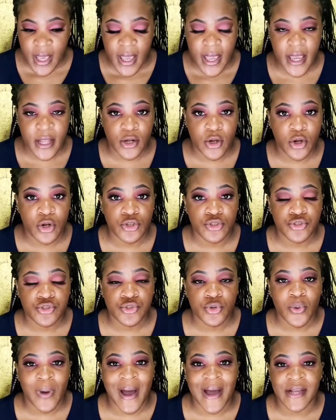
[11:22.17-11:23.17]
and
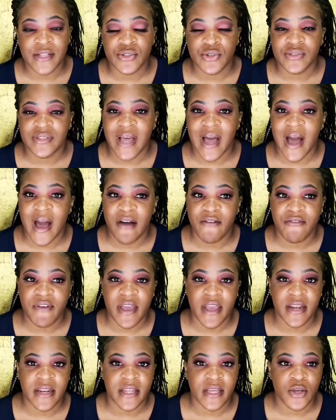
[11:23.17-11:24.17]
also I don't have
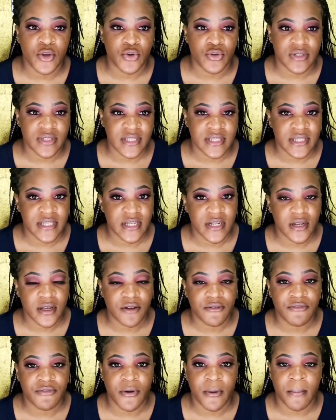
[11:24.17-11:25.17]
any concealer
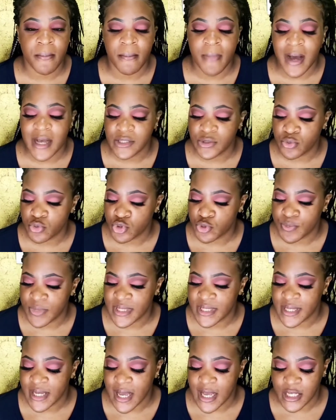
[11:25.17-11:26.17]
from Mass
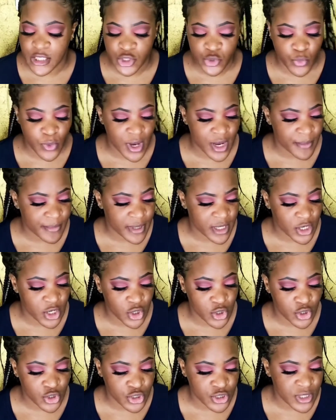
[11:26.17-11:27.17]
Cosmetic as well
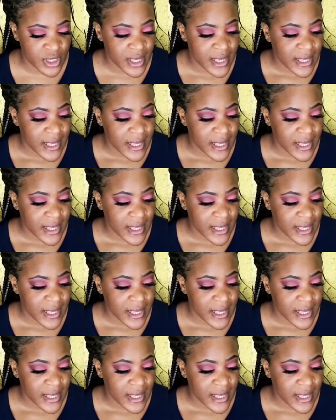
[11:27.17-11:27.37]
because